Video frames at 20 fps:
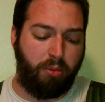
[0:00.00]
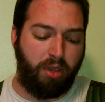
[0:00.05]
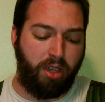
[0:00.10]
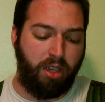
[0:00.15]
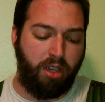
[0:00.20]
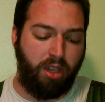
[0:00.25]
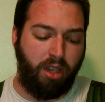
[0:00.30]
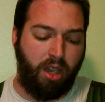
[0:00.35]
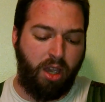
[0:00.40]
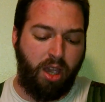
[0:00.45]

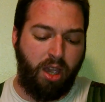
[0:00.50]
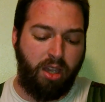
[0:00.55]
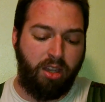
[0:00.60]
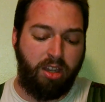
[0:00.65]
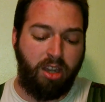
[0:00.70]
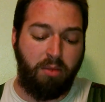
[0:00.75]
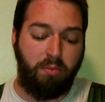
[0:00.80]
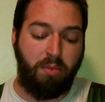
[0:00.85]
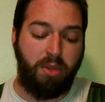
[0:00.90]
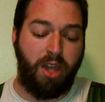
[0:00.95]
me.
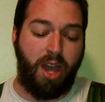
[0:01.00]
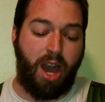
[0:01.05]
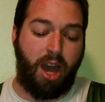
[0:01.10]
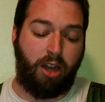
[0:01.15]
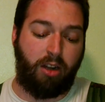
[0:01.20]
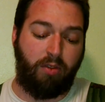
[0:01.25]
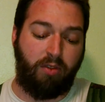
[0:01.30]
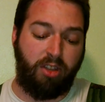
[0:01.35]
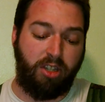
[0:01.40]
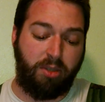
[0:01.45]
Get me
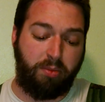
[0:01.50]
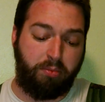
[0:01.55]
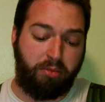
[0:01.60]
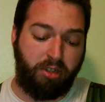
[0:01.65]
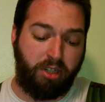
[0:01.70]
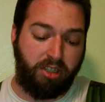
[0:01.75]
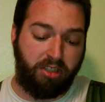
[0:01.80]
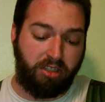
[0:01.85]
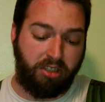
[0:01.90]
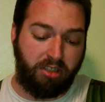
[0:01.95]
out of this
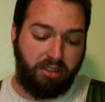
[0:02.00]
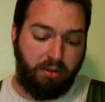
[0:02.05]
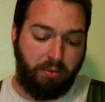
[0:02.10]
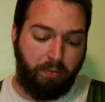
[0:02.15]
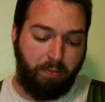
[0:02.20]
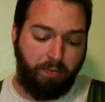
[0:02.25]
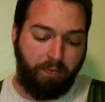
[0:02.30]
prison.